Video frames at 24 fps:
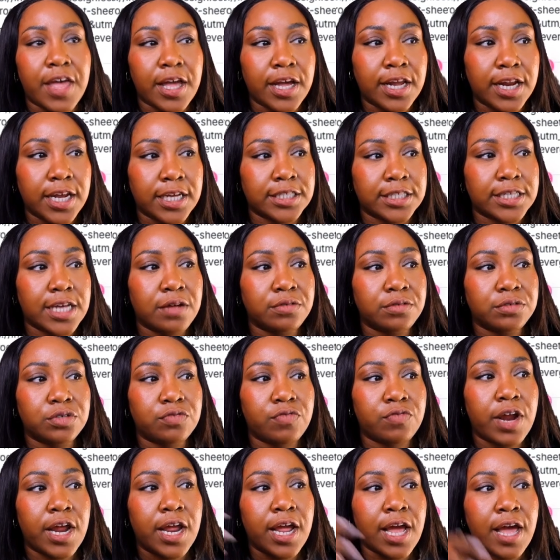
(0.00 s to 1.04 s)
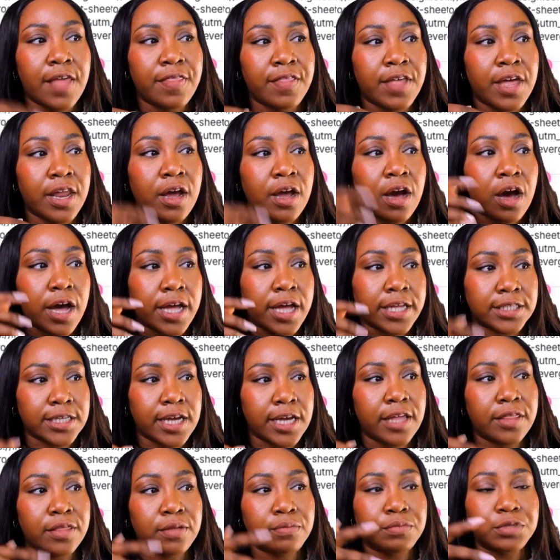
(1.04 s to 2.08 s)
click sounds great, and then I
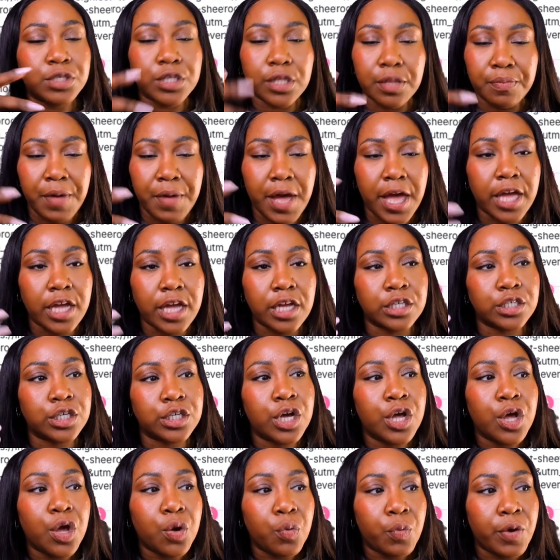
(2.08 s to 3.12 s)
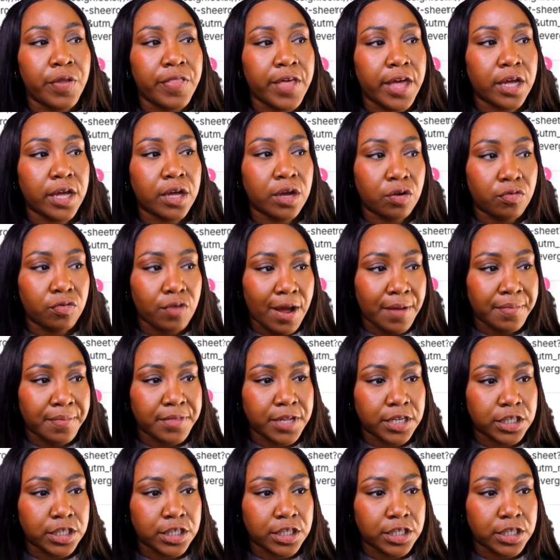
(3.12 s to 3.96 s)
take them to the page where they can grab the